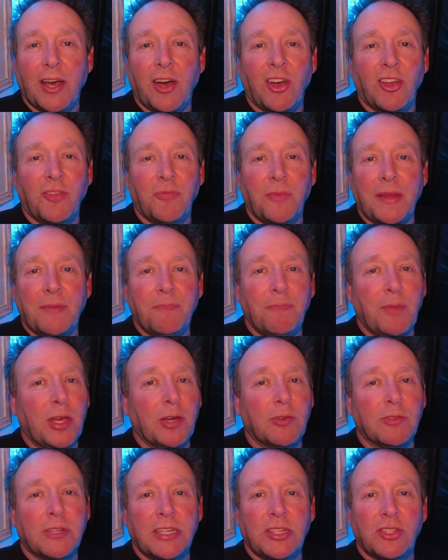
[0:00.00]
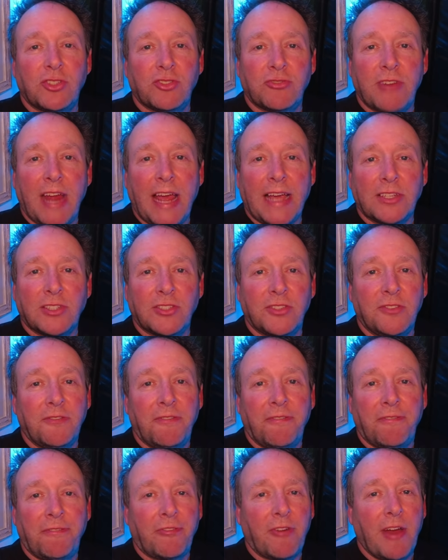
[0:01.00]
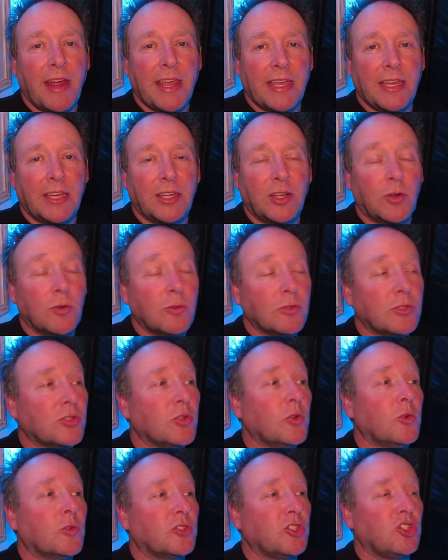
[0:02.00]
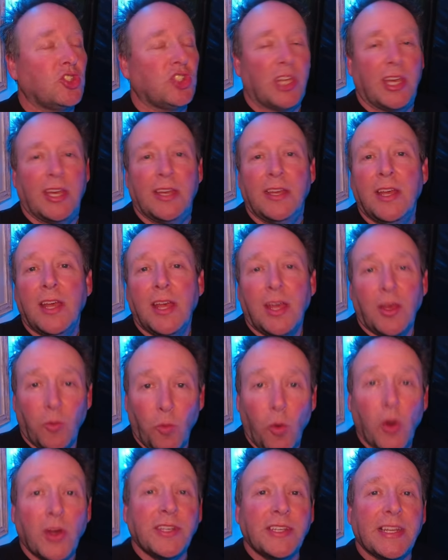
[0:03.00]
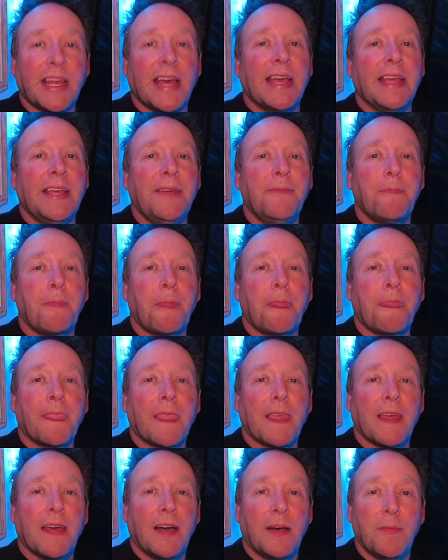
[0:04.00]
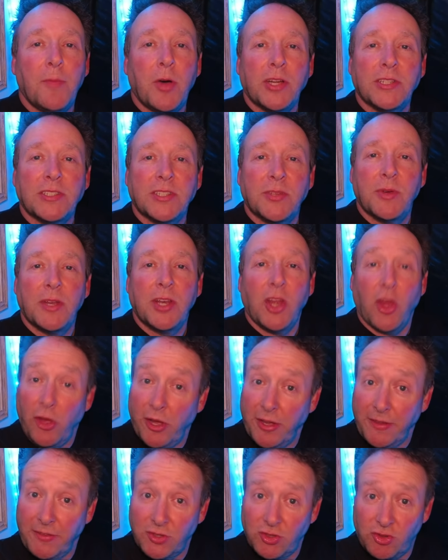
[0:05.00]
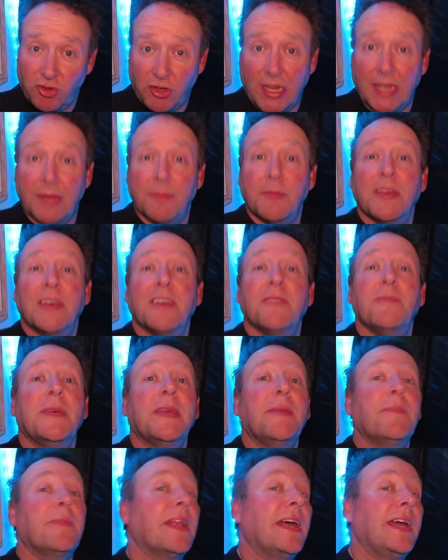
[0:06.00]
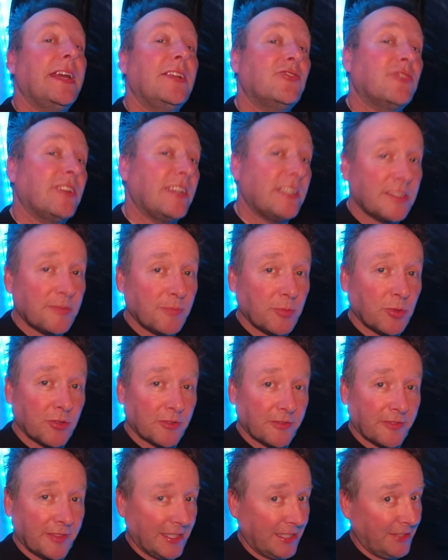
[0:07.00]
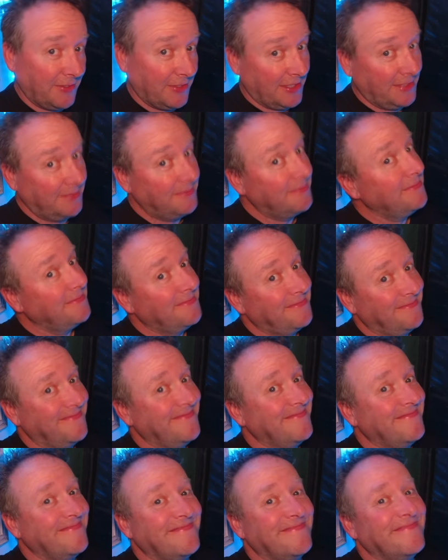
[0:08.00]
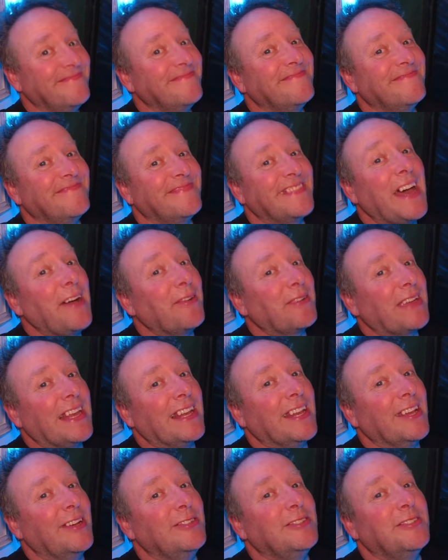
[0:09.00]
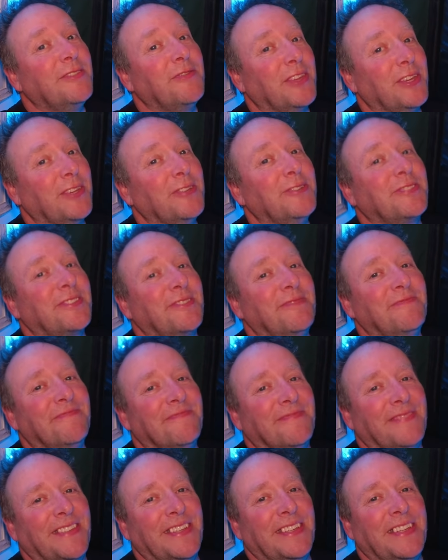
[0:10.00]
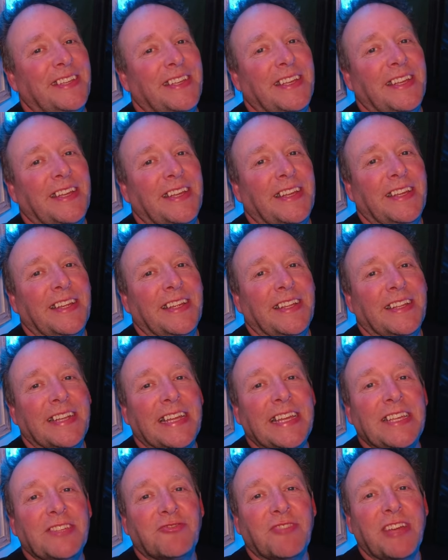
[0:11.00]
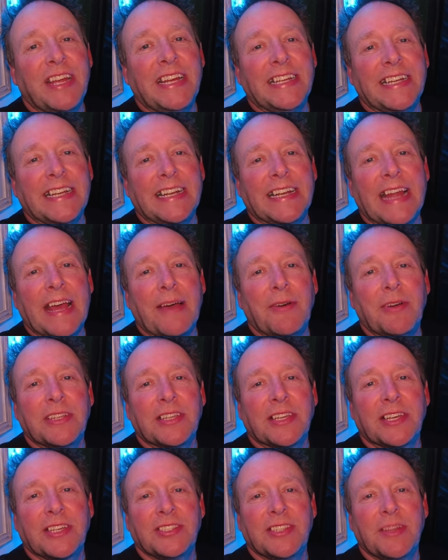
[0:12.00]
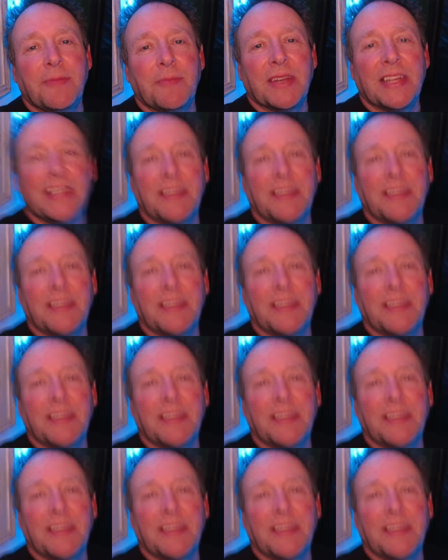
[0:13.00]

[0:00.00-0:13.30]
I've been building tracks and freight and all sorts of shit. One day, I might do a live stream of me playing transport fever. That'll get loads of views. Lee's reading it now, aren't you? Because he didn't